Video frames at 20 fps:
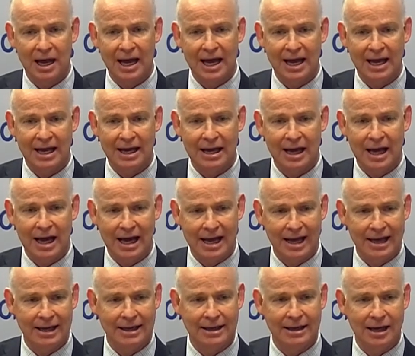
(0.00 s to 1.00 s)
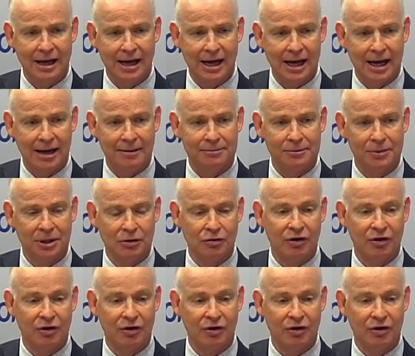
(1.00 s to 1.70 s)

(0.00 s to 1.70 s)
a